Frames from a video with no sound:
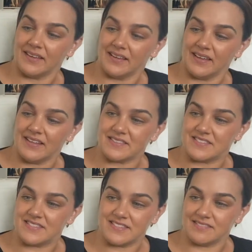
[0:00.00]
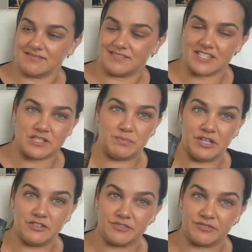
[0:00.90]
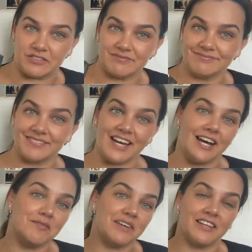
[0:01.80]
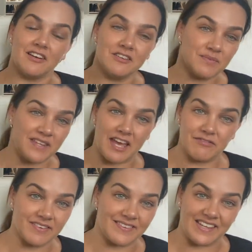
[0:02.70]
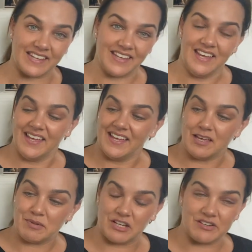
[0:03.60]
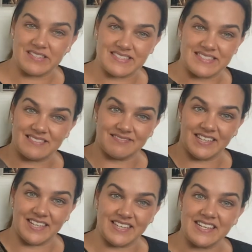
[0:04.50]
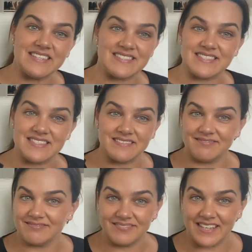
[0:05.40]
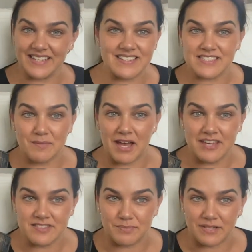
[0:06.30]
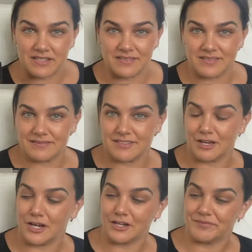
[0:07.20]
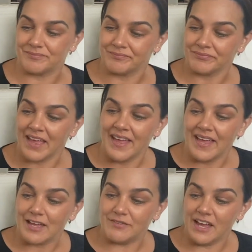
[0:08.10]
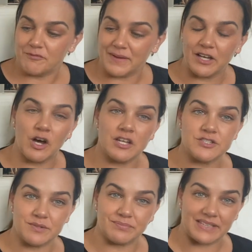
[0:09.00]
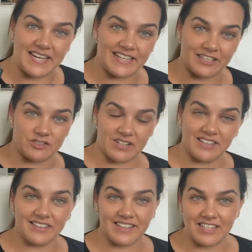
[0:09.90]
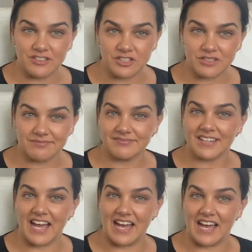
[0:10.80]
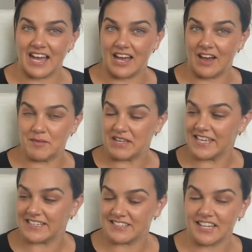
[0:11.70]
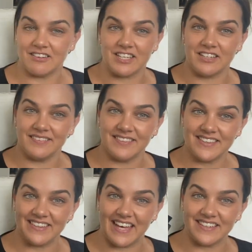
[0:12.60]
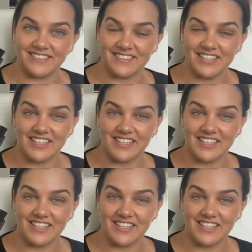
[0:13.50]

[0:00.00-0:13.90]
It's just beautiful. It goes with everything because it is the masterpiece. So if you have been contemplating a trunk clutch, I'm here to tell you that